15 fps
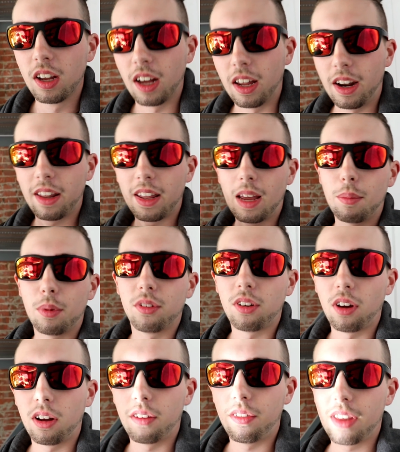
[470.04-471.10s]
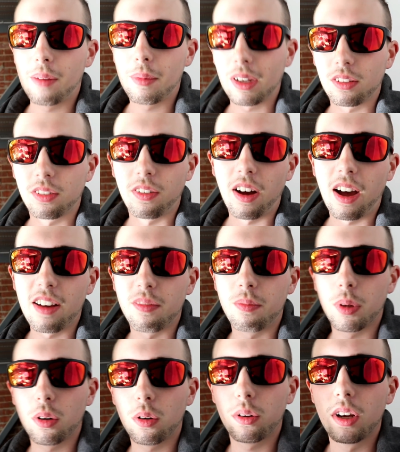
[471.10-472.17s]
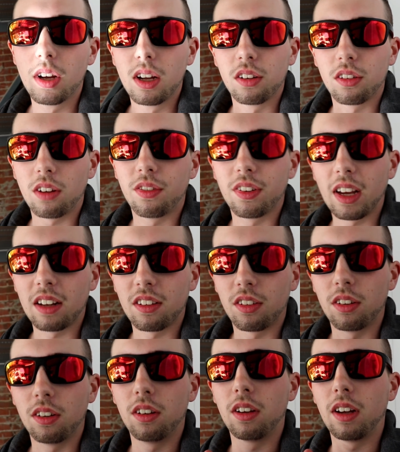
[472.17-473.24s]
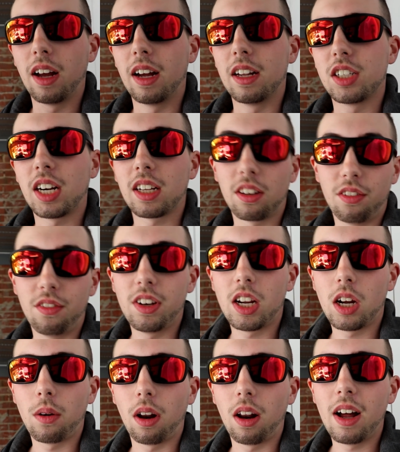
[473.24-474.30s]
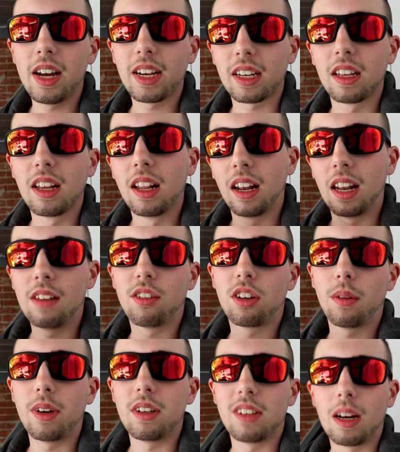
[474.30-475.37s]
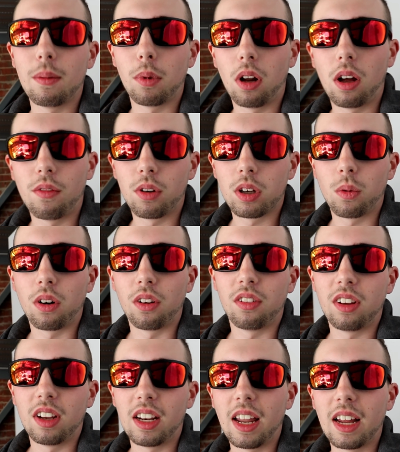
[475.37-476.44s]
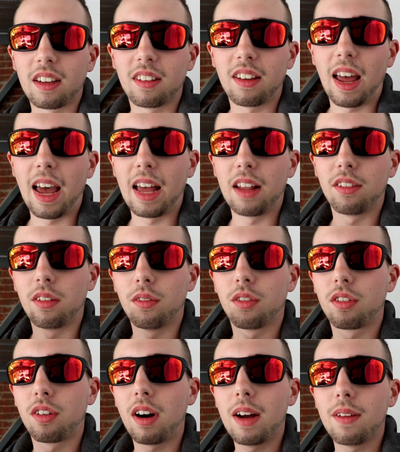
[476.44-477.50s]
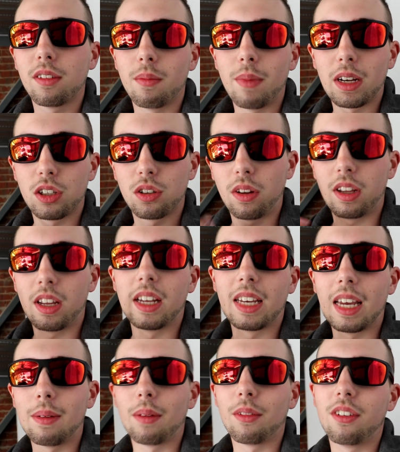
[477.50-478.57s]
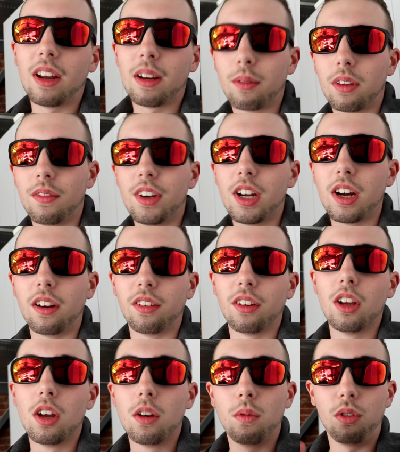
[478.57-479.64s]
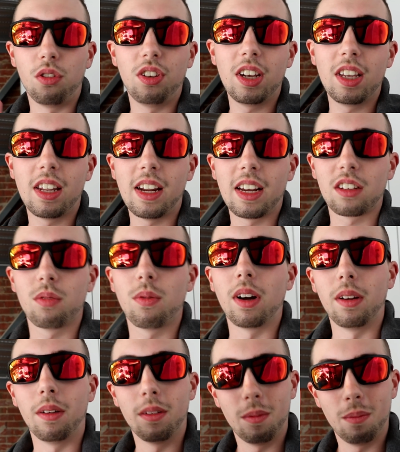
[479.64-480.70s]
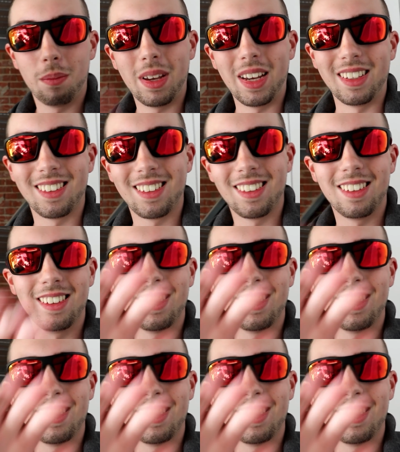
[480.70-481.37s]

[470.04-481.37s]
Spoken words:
another episode of the MX-5 build. Don't forget to chuck this video a like, leave a comment down below of what you want to see next, and subscribe to make sure that you can keep up to date with the videos. We'll see you in the next one. Peace.